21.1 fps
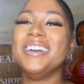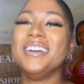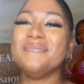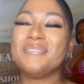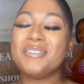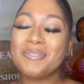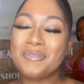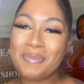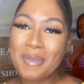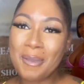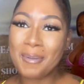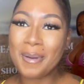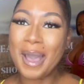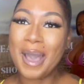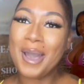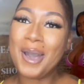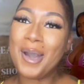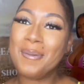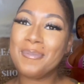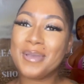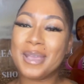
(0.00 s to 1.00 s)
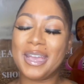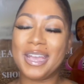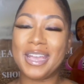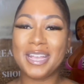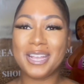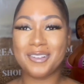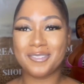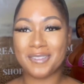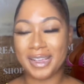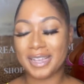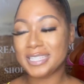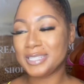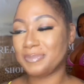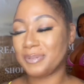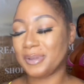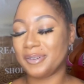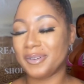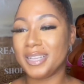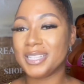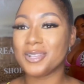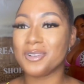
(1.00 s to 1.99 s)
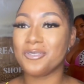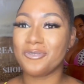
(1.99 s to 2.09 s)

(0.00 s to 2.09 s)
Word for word: Beautiful people, I hope you're in great spirits.